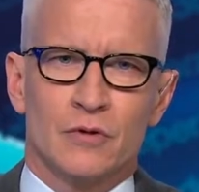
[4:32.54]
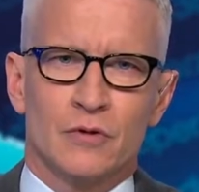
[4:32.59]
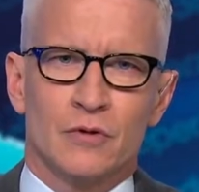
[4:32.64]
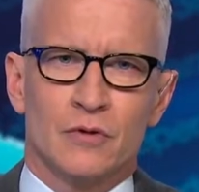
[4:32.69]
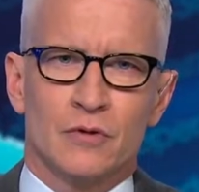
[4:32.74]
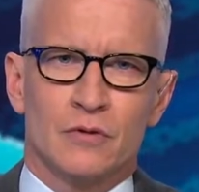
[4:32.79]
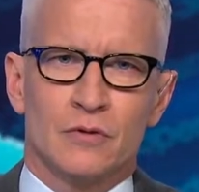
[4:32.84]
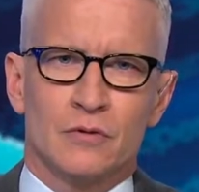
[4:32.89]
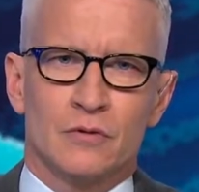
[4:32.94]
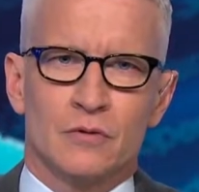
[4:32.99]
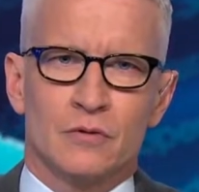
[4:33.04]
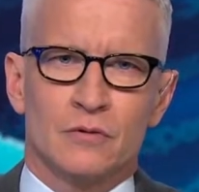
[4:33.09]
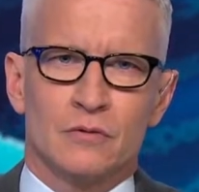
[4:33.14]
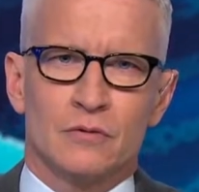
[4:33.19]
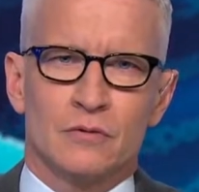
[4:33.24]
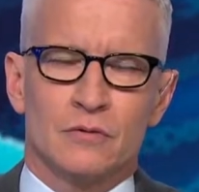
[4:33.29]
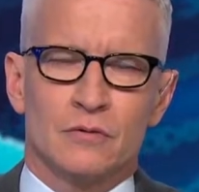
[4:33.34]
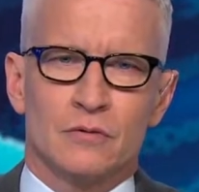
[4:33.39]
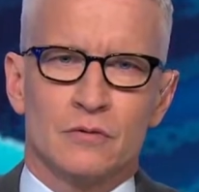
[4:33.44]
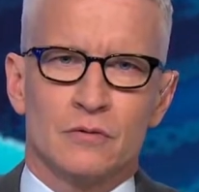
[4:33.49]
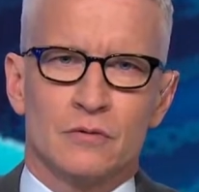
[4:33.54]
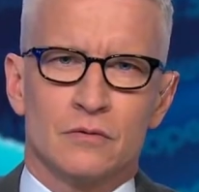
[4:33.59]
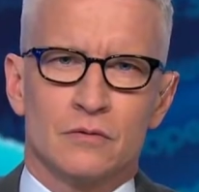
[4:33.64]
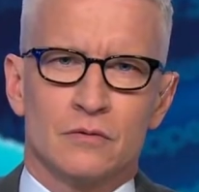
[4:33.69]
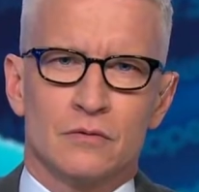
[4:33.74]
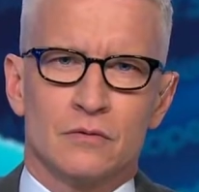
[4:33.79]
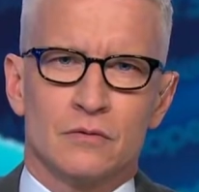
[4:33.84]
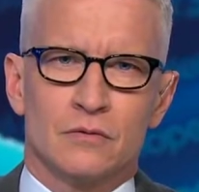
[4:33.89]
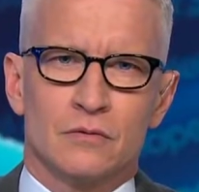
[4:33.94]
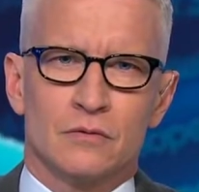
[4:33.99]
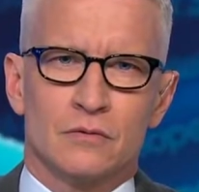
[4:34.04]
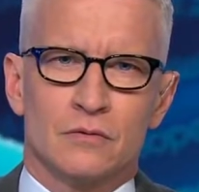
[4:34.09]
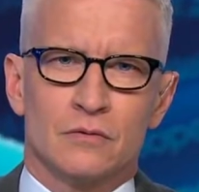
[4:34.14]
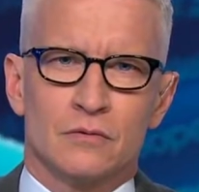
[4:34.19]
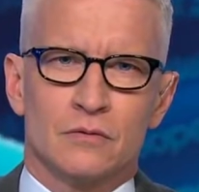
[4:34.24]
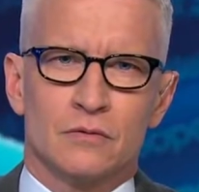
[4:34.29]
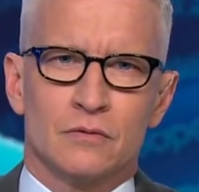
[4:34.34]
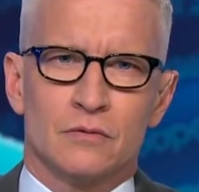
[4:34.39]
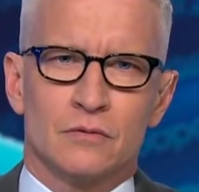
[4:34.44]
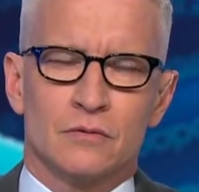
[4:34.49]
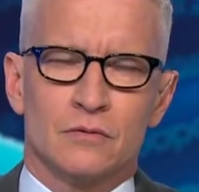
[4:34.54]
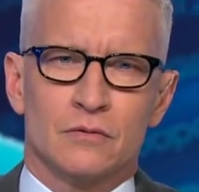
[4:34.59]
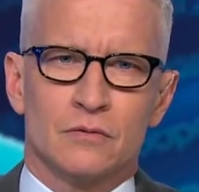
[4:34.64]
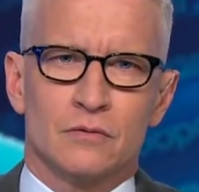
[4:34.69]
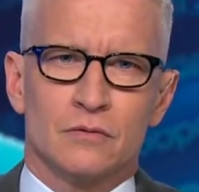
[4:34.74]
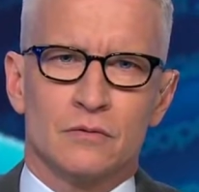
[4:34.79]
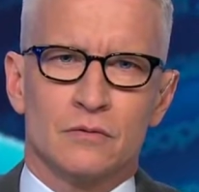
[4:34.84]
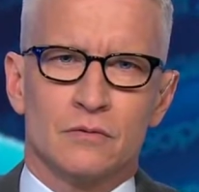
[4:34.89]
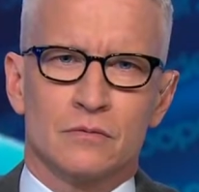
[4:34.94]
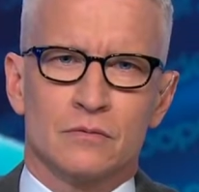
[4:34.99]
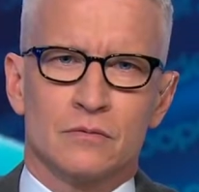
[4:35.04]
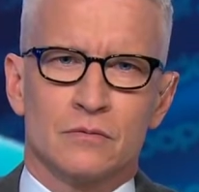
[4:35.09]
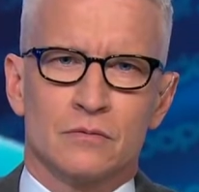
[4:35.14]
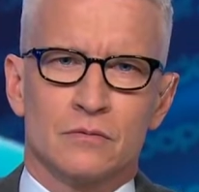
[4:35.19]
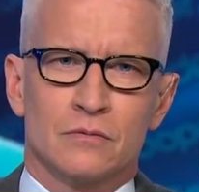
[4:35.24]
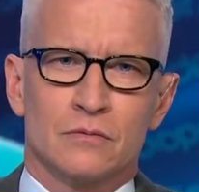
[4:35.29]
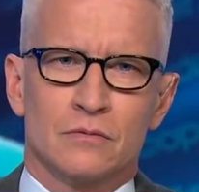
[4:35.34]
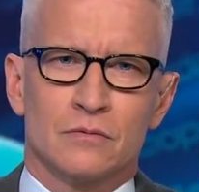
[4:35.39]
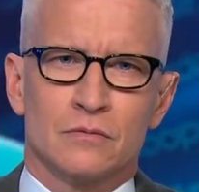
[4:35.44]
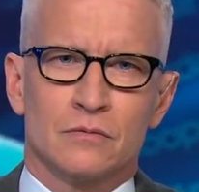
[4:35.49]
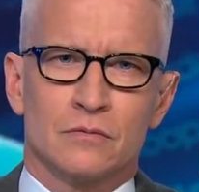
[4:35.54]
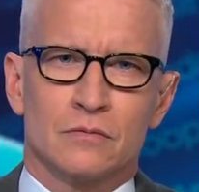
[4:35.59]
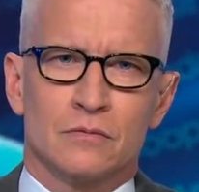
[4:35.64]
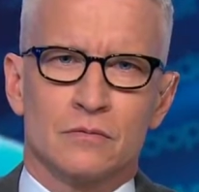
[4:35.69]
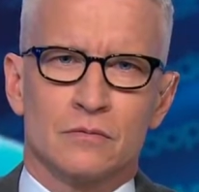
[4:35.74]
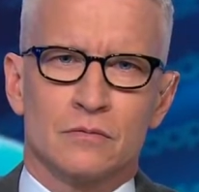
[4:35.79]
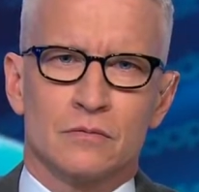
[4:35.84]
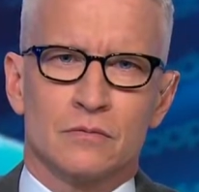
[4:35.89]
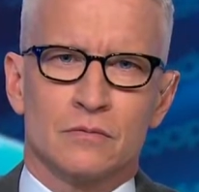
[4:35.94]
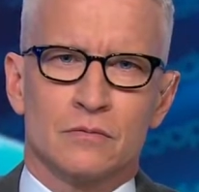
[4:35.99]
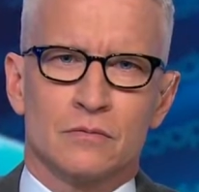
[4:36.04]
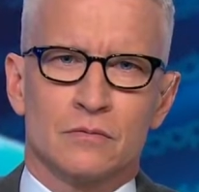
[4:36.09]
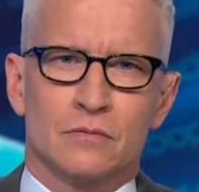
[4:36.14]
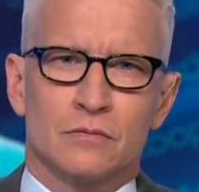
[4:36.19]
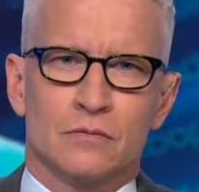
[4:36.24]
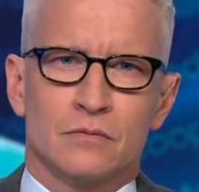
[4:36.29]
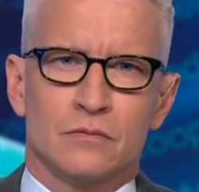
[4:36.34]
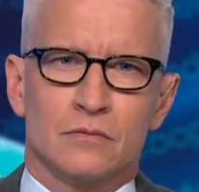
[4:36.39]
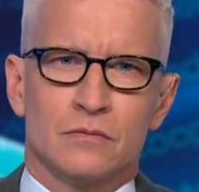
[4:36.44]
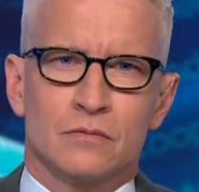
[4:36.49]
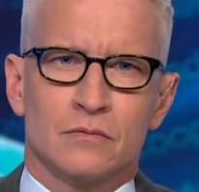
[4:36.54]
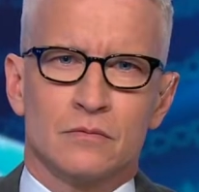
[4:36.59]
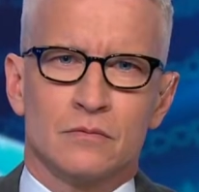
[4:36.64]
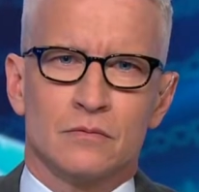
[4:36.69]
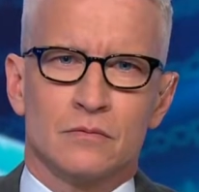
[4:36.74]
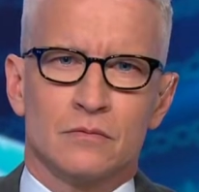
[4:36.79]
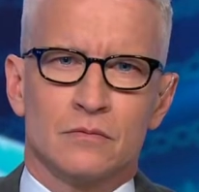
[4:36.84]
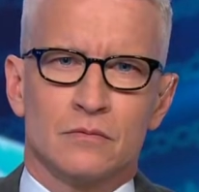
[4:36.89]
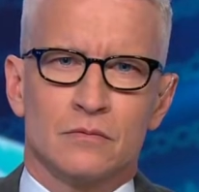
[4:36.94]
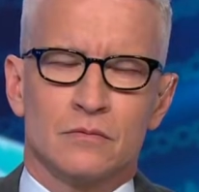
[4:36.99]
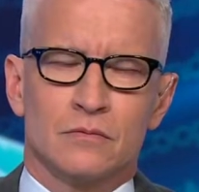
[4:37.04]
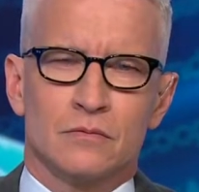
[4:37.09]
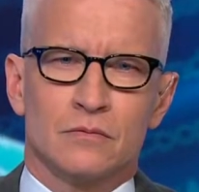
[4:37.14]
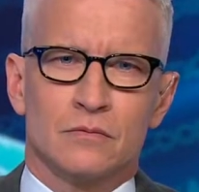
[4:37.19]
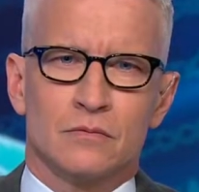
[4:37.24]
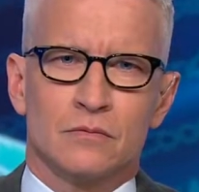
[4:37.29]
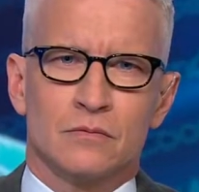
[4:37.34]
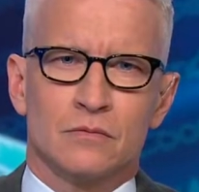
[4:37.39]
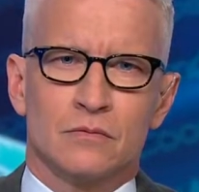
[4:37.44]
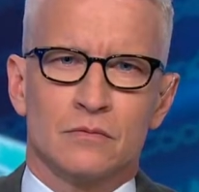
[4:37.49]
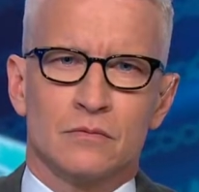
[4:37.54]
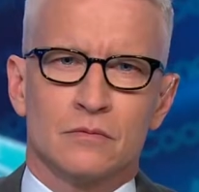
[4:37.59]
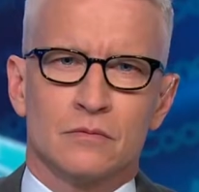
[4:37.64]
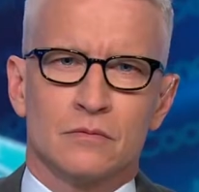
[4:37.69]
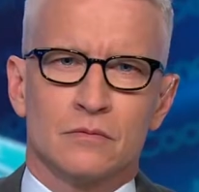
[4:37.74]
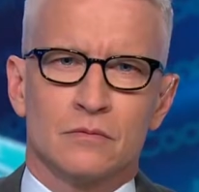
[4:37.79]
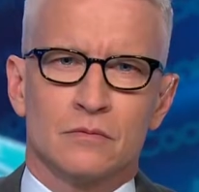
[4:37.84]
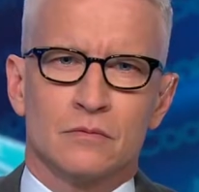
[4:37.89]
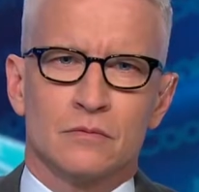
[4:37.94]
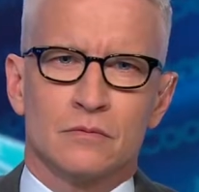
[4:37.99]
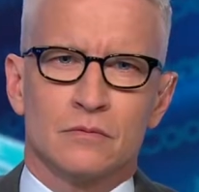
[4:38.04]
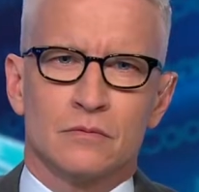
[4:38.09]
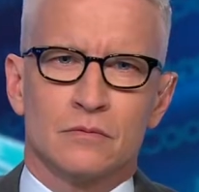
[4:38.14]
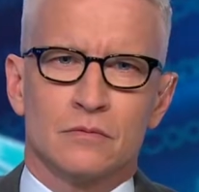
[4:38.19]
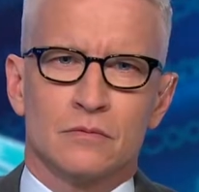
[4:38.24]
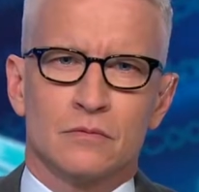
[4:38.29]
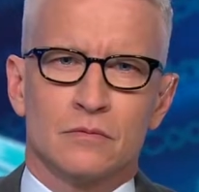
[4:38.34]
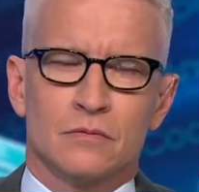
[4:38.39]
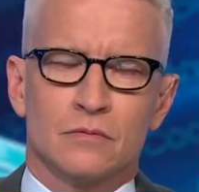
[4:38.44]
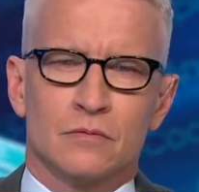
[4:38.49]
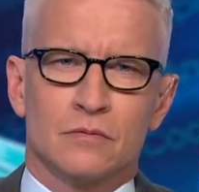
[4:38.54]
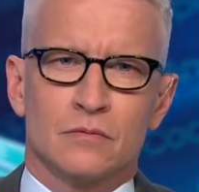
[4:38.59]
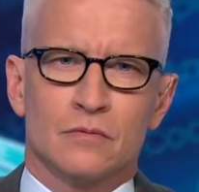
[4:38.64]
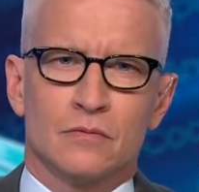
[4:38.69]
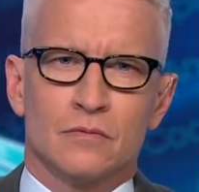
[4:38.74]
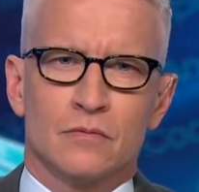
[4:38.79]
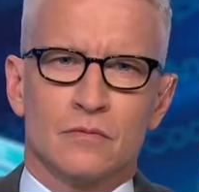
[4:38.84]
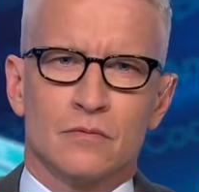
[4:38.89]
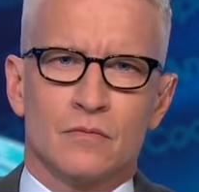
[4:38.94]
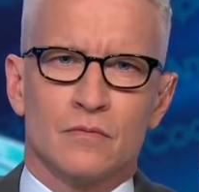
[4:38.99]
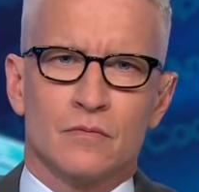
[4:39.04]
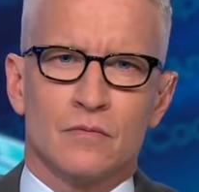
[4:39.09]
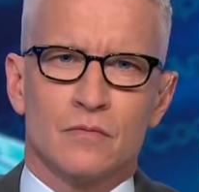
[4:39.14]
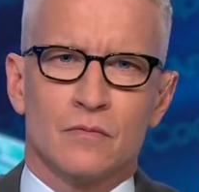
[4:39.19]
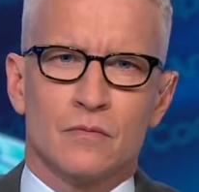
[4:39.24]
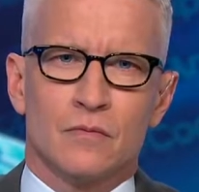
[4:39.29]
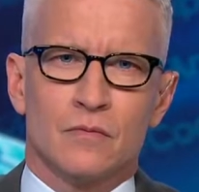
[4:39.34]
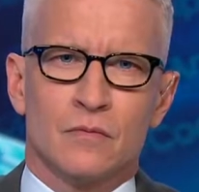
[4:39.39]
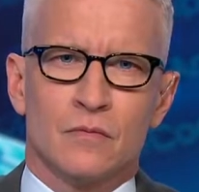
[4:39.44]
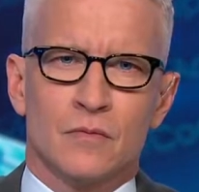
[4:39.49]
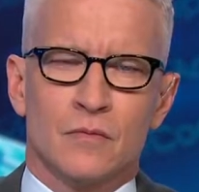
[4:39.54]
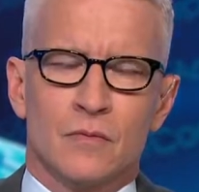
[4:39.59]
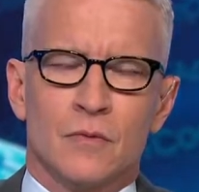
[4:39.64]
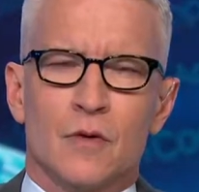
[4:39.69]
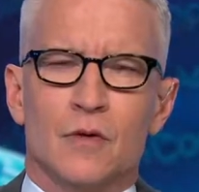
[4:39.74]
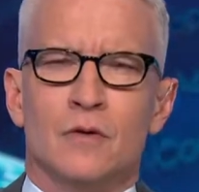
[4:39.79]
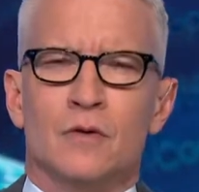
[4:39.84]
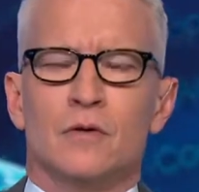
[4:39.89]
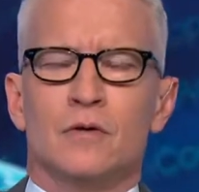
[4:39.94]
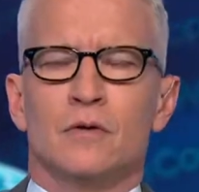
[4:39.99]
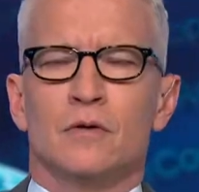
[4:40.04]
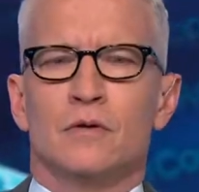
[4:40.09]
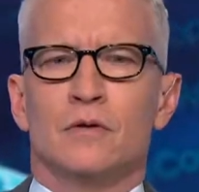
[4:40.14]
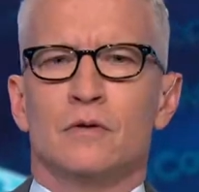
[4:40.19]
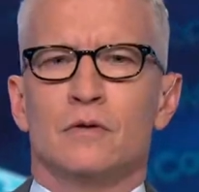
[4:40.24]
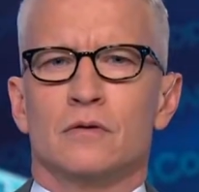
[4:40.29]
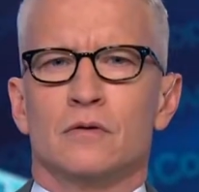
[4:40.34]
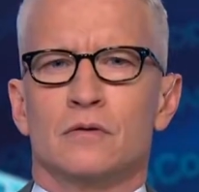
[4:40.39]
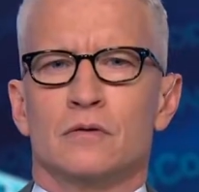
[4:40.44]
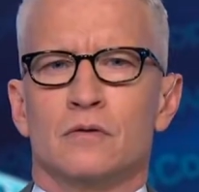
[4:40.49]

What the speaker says: The person shown says nothing.